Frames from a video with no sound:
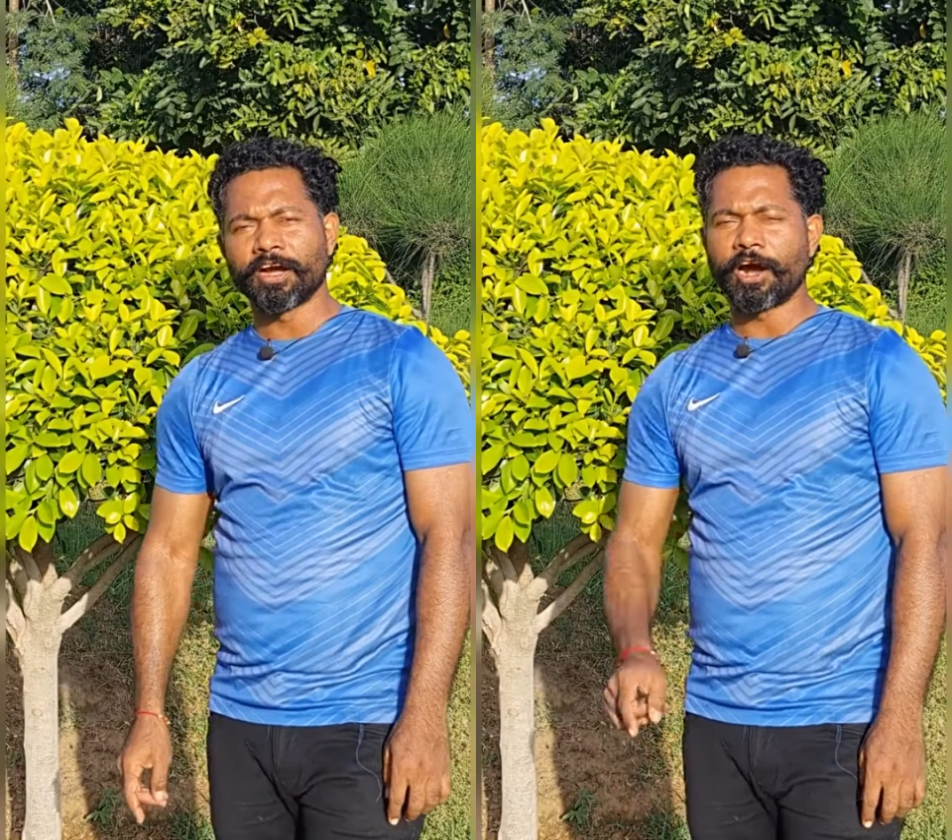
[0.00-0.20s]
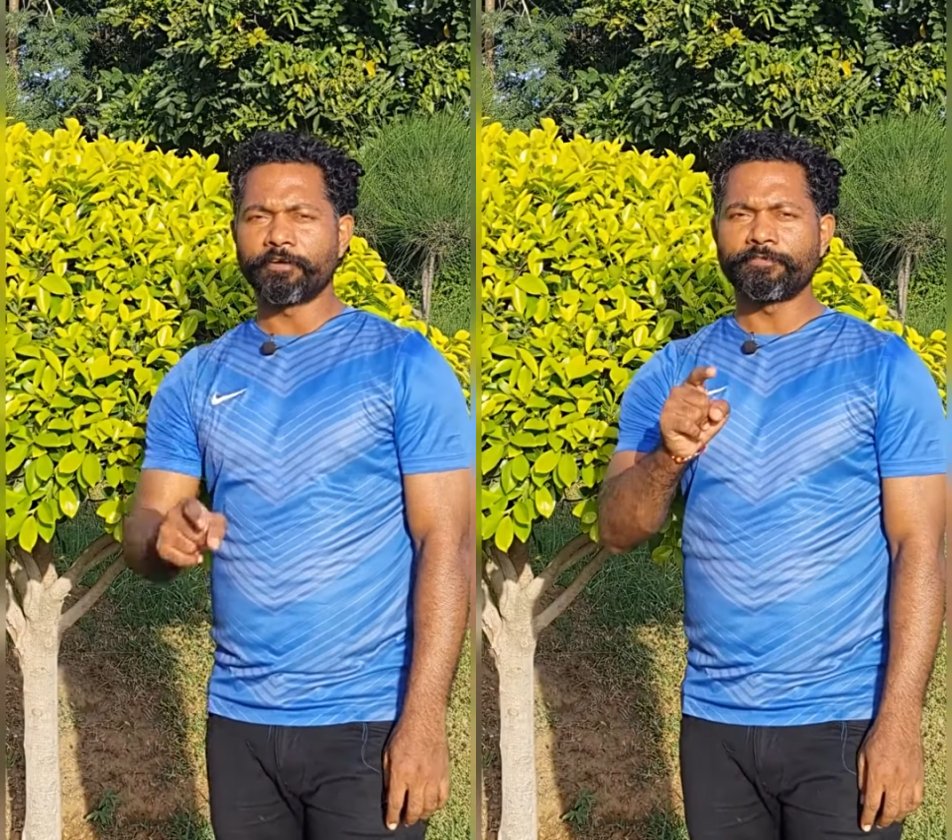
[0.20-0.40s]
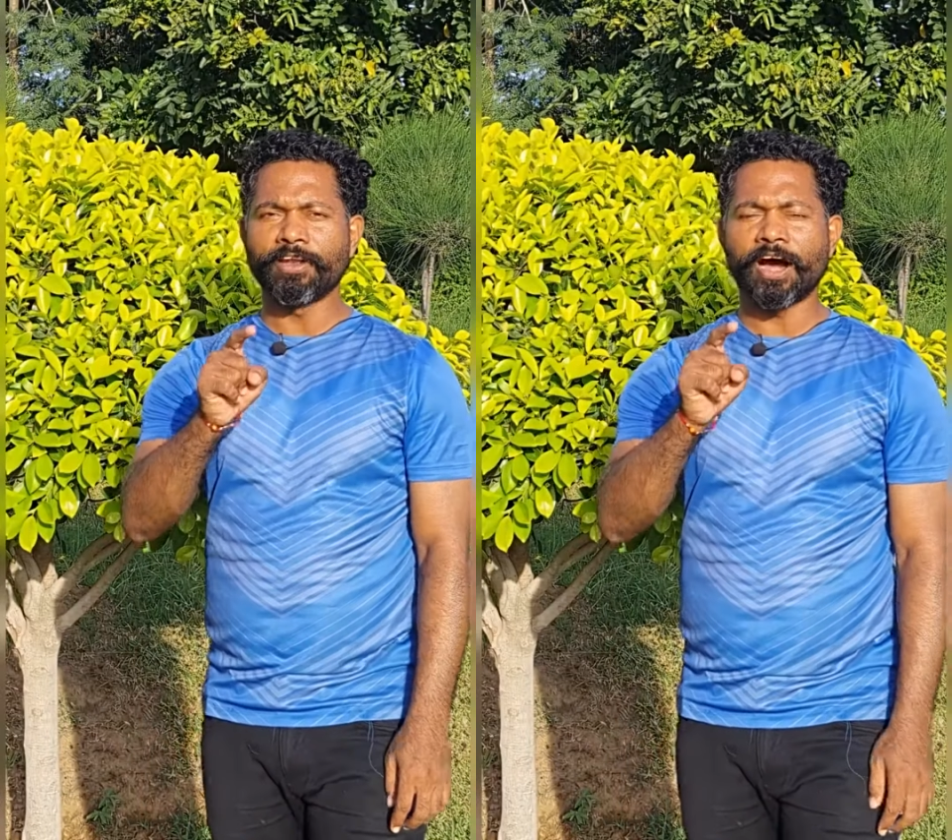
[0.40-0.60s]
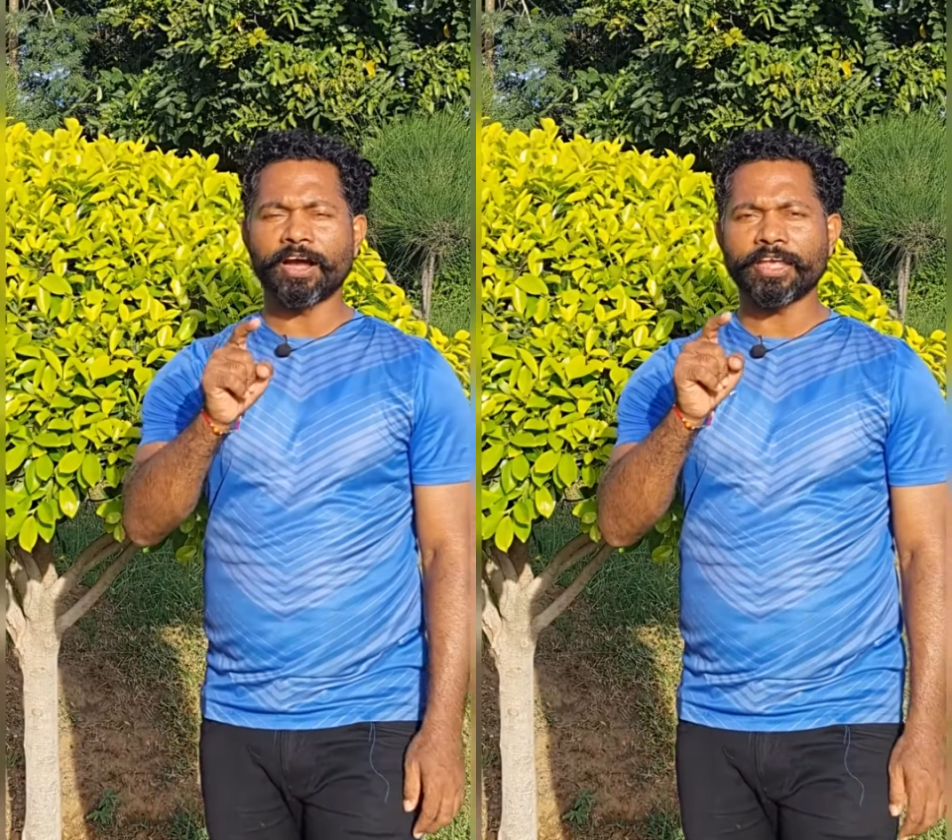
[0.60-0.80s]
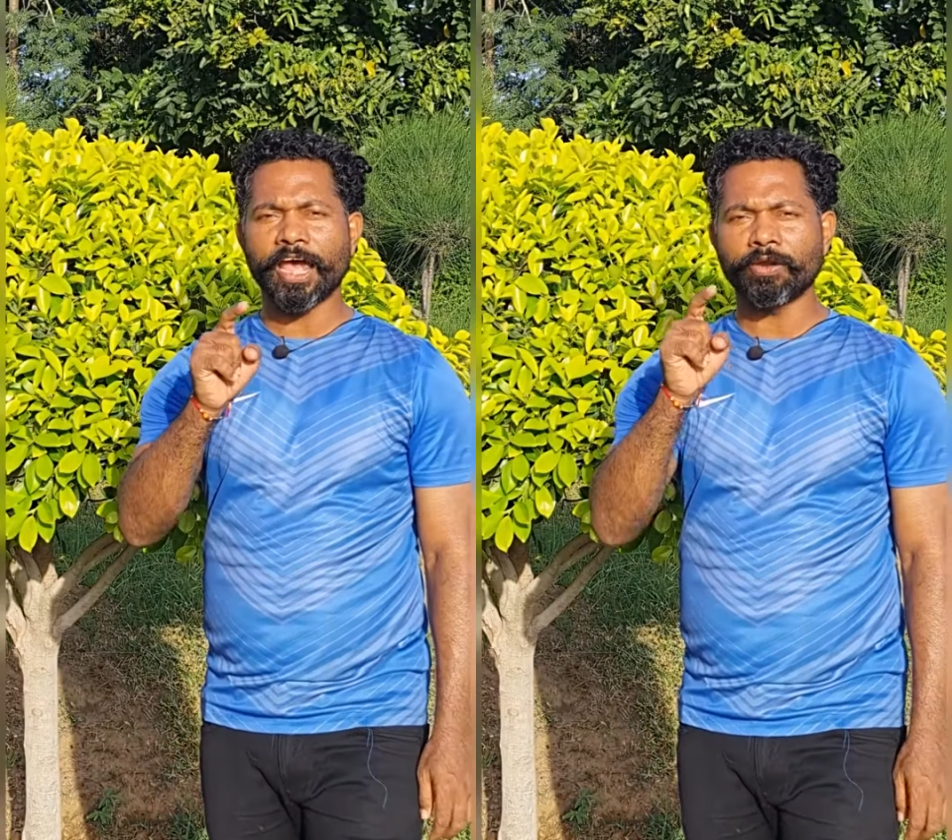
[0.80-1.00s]
a flower
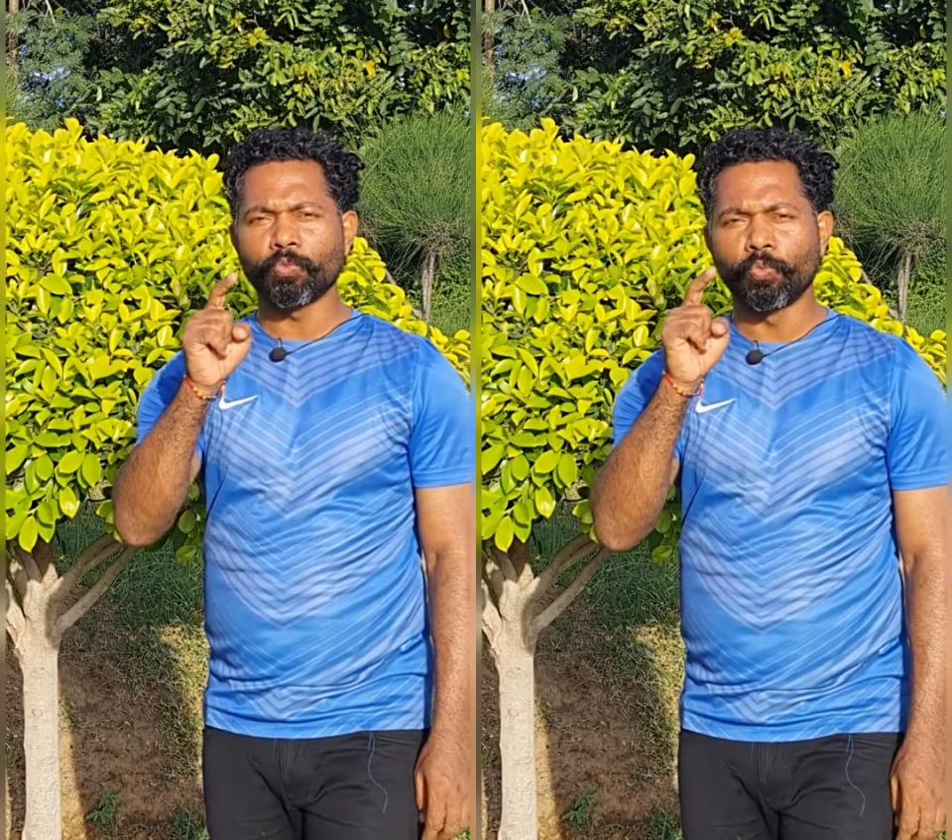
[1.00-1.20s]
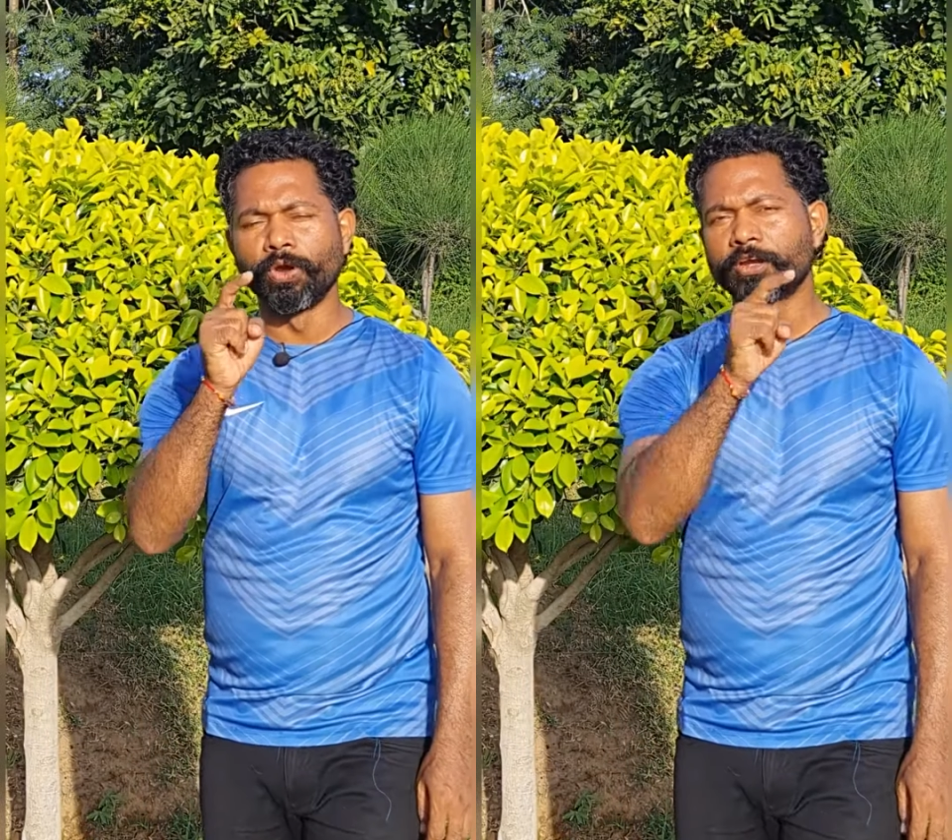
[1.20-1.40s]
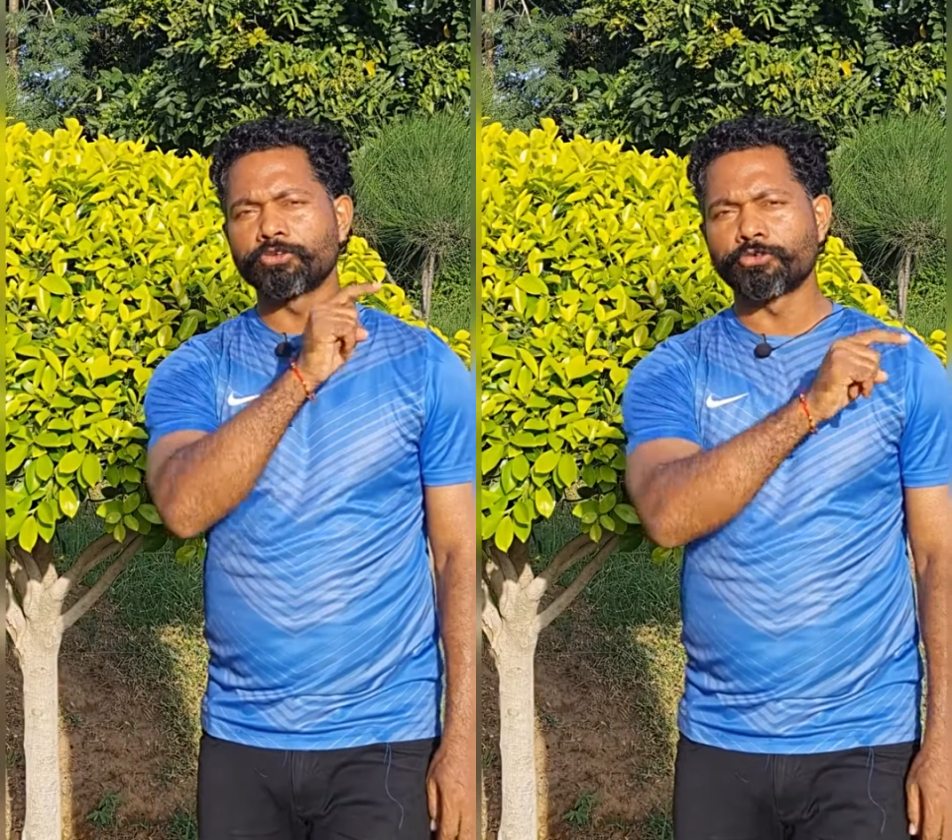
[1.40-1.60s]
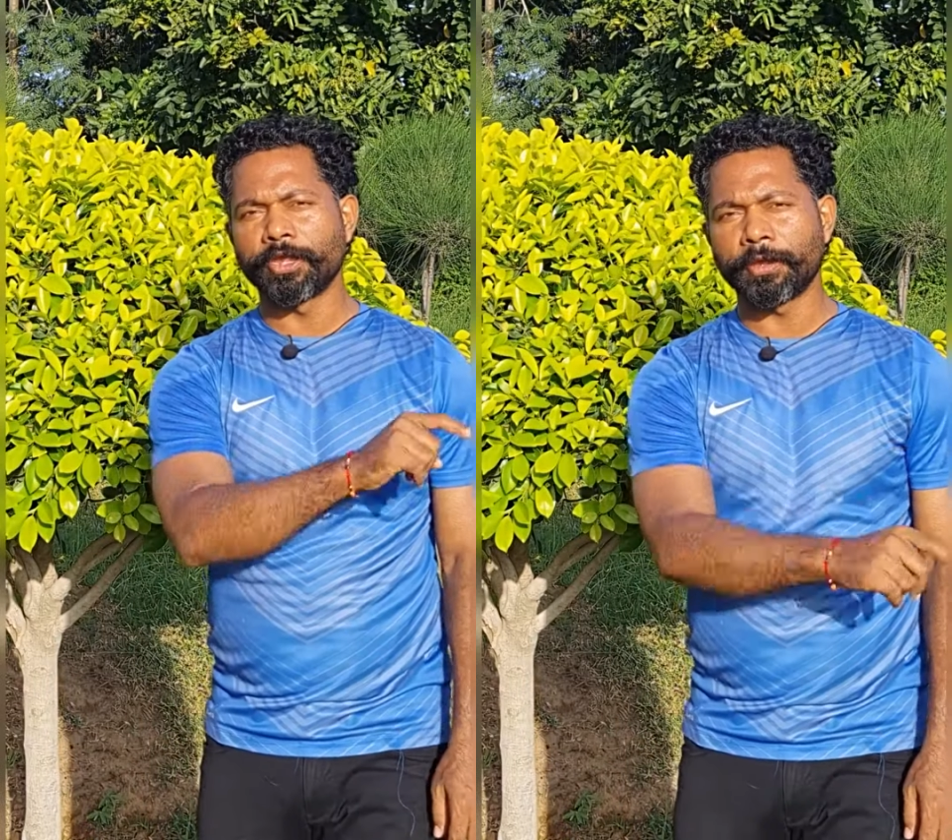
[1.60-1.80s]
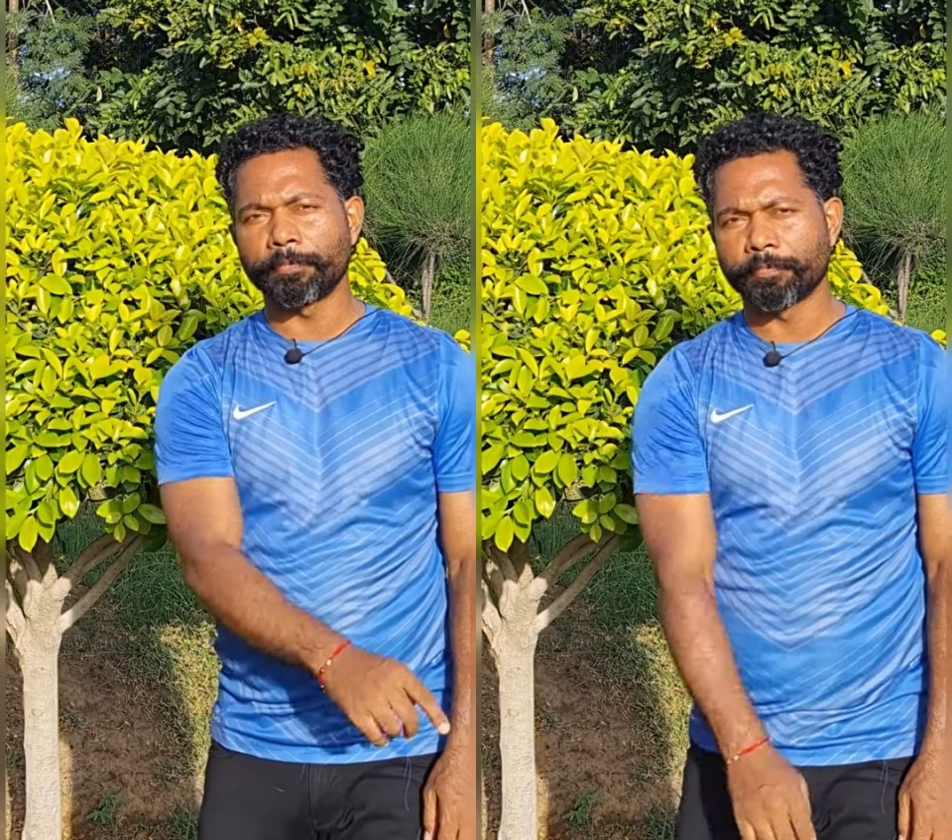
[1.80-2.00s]
can wake a
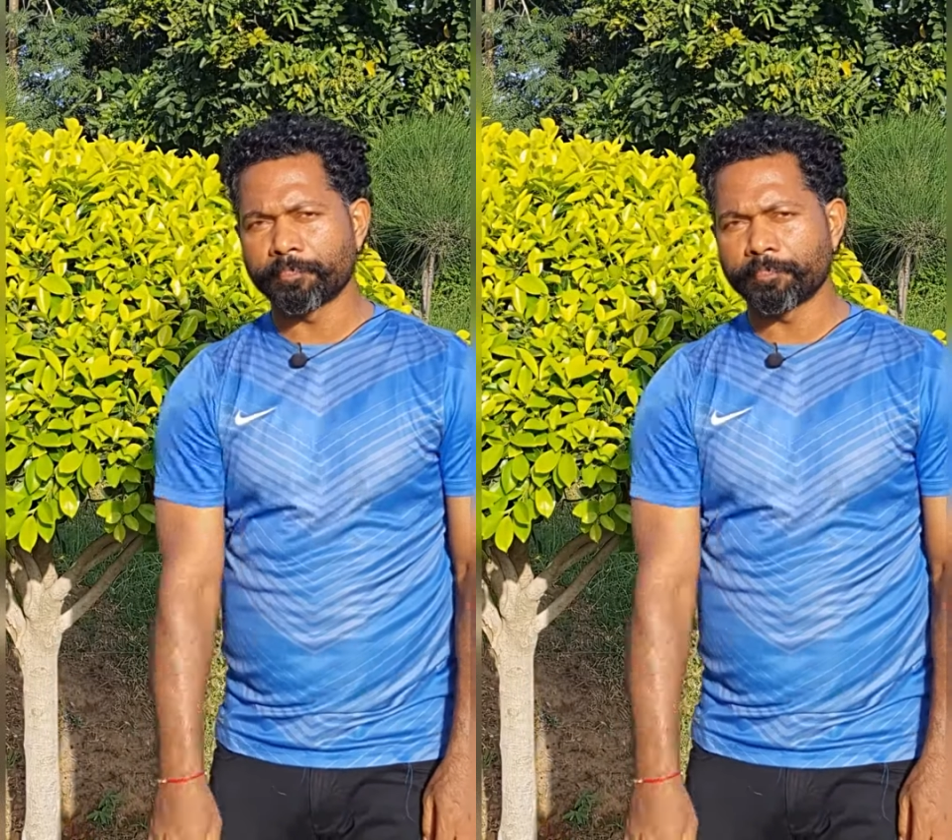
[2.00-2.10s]
dream,